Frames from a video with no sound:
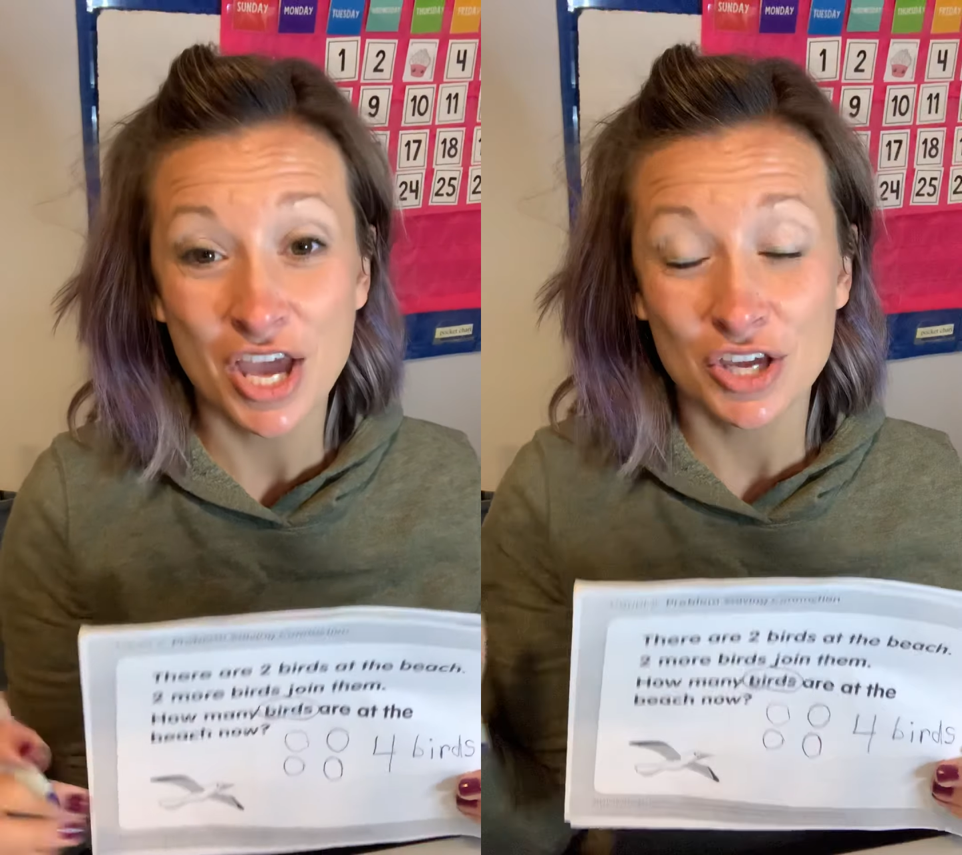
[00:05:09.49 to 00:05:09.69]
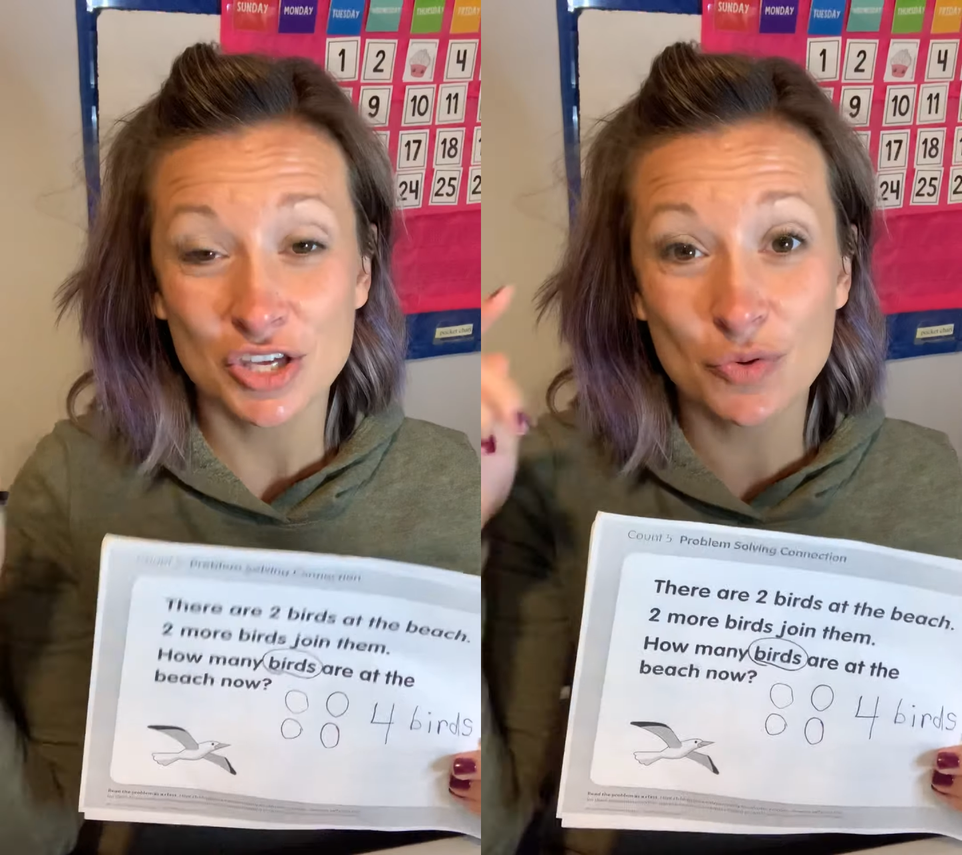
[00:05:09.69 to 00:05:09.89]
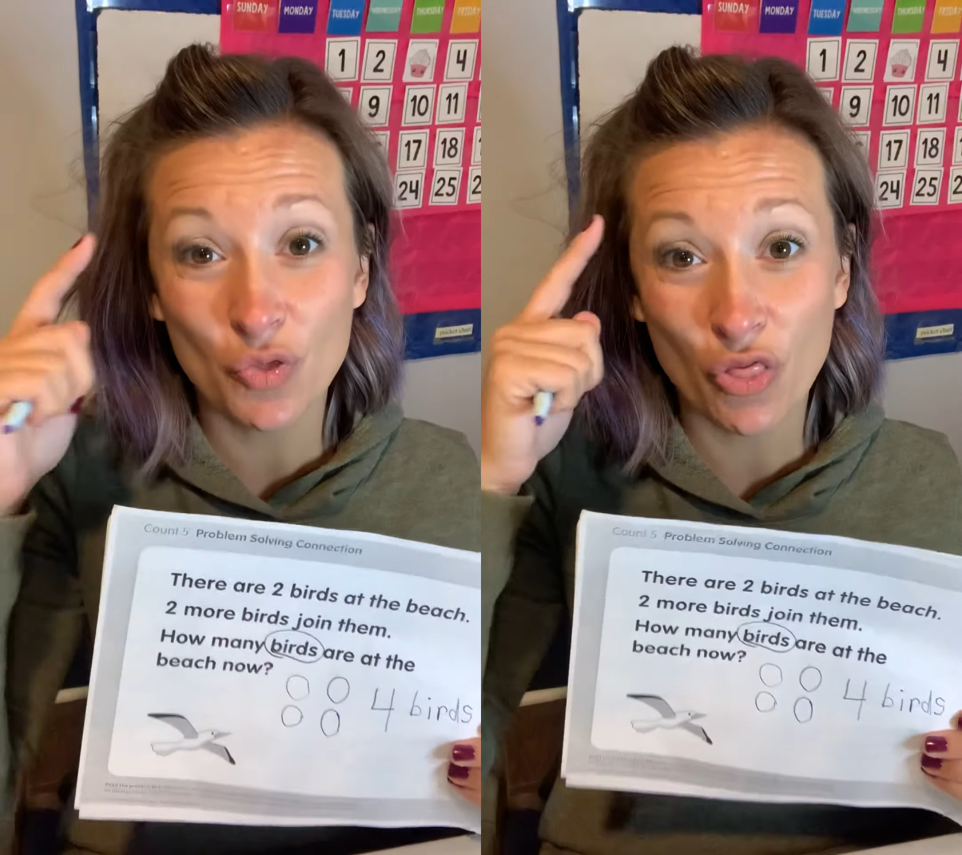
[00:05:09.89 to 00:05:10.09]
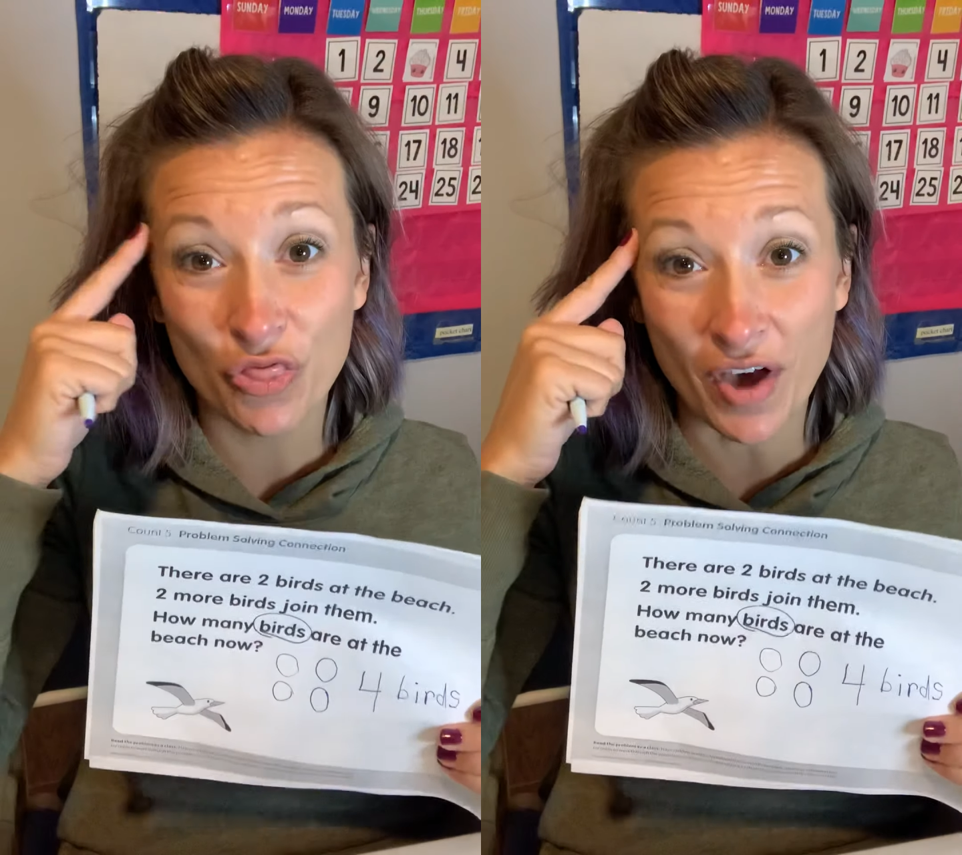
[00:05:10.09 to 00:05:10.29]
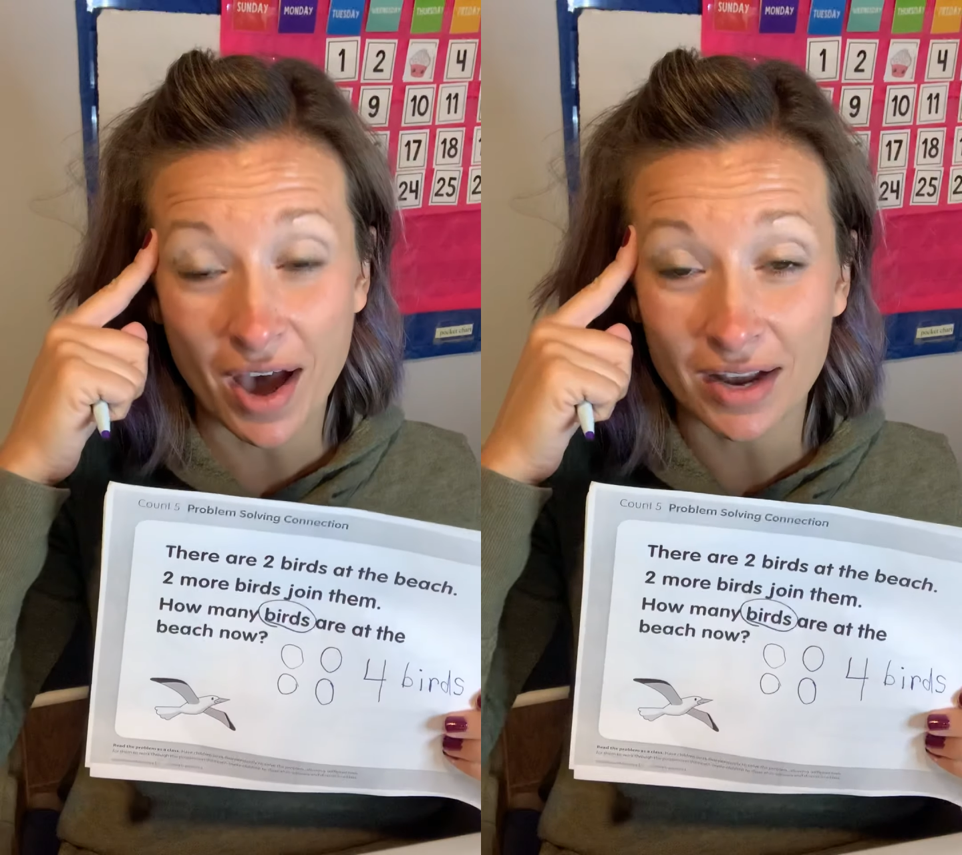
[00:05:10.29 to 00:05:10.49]
You
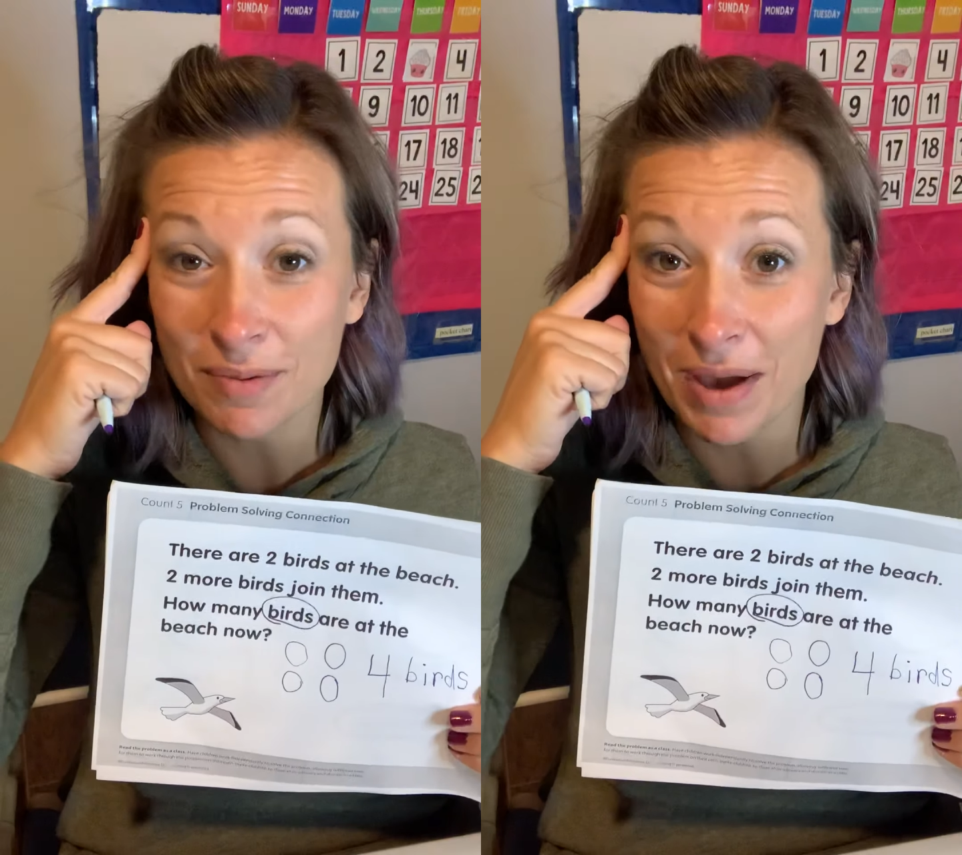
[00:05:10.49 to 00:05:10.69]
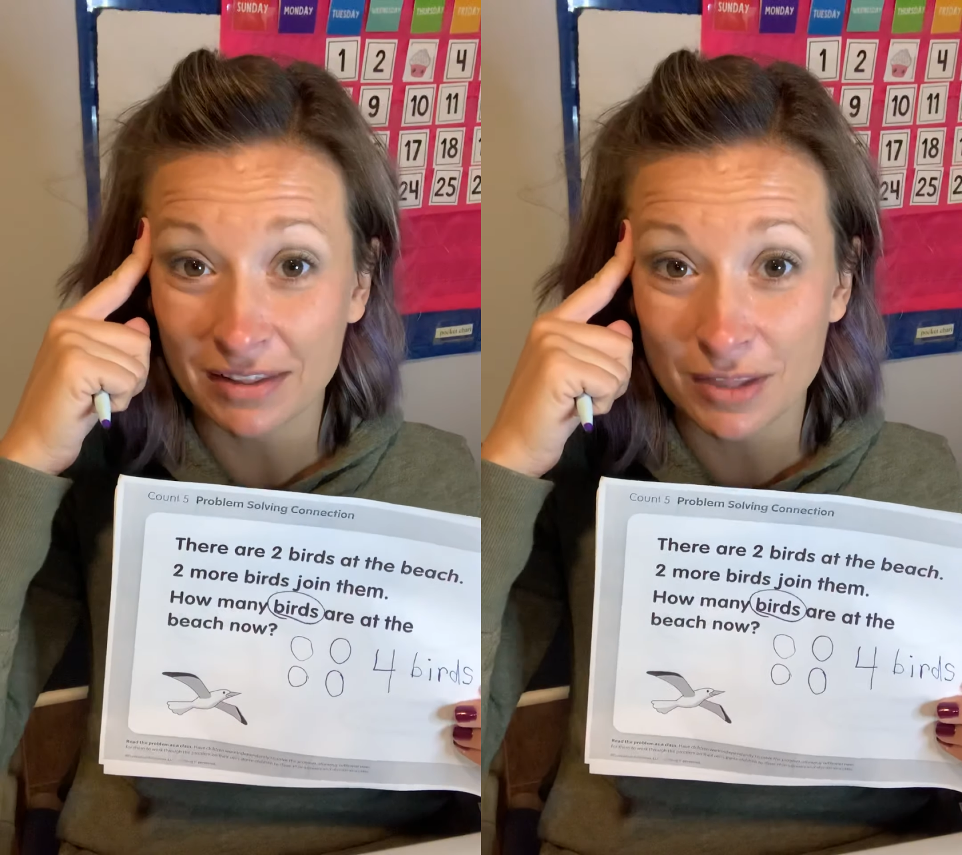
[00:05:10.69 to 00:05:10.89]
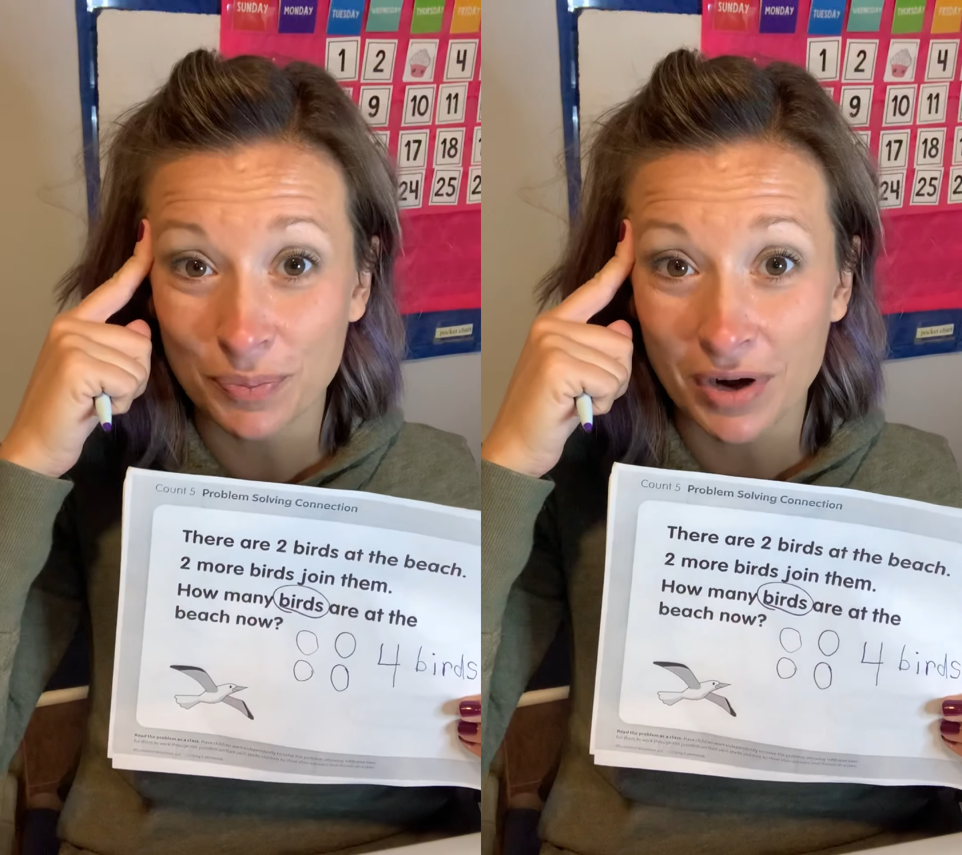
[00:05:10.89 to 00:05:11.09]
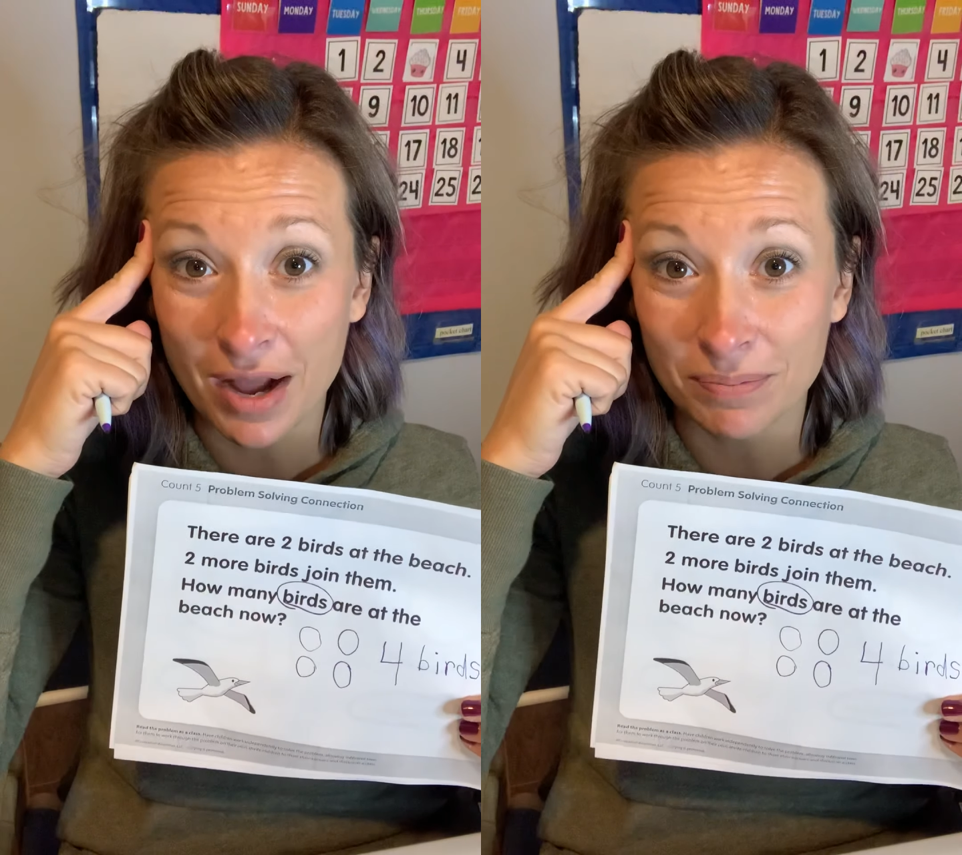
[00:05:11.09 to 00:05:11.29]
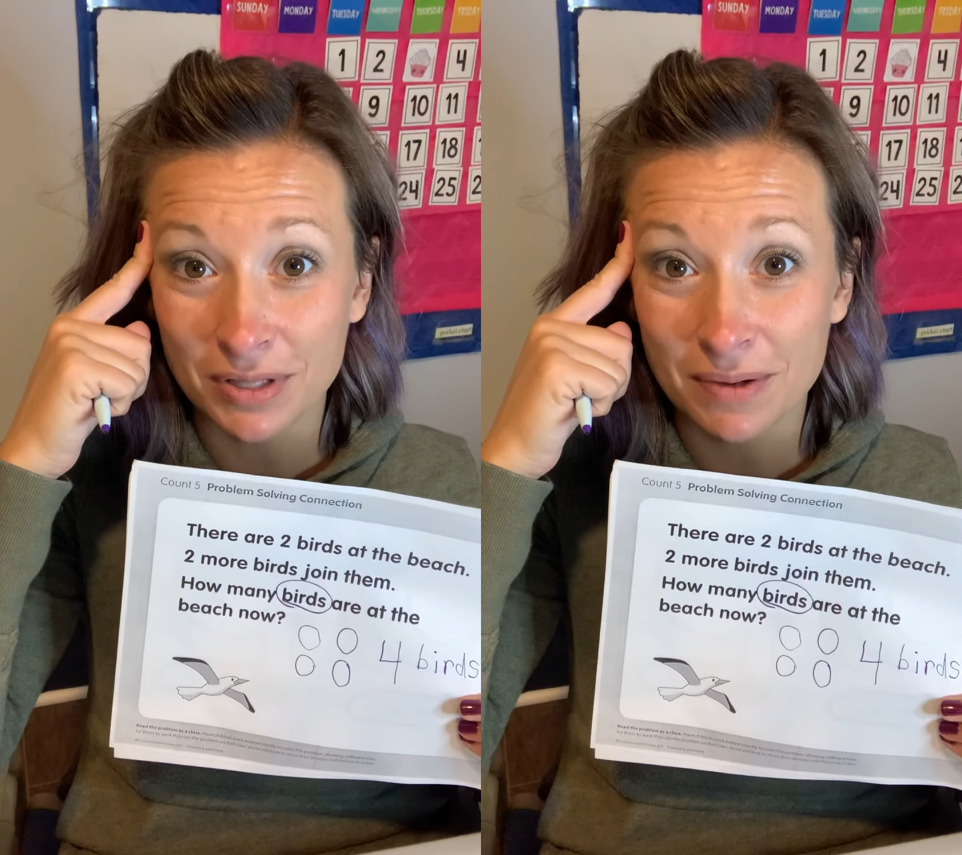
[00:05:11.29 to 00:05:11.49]
thought about the
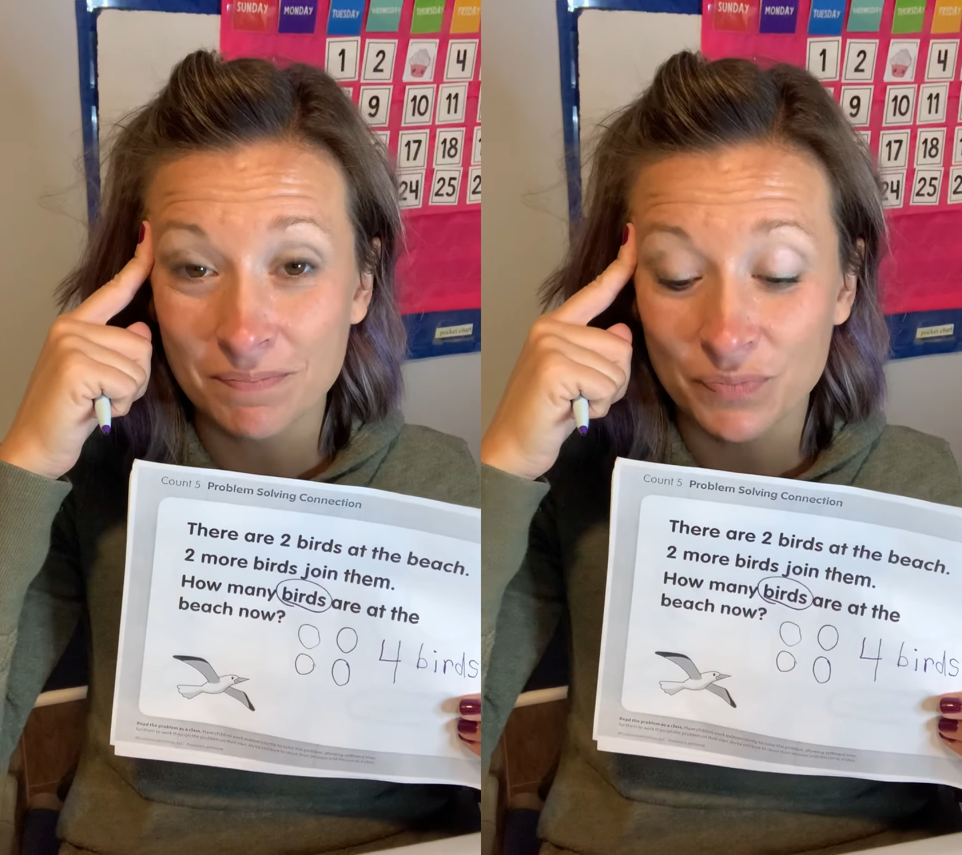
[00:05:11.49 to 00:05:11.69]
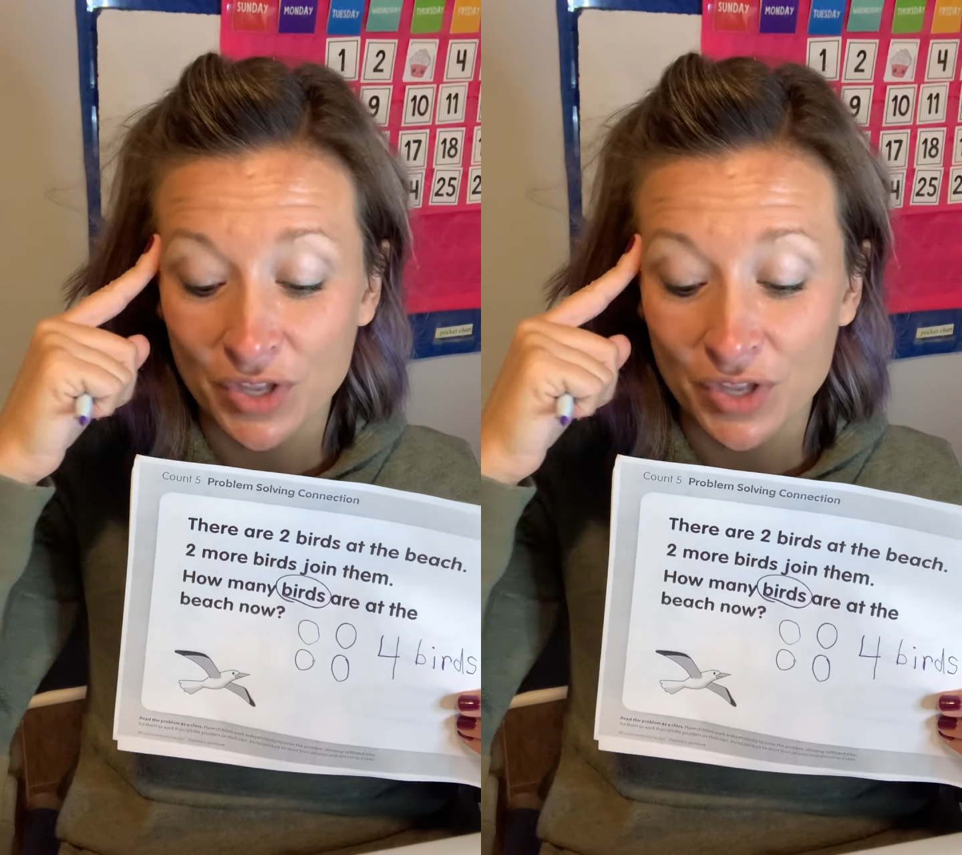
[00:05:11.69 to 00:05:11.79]
problem.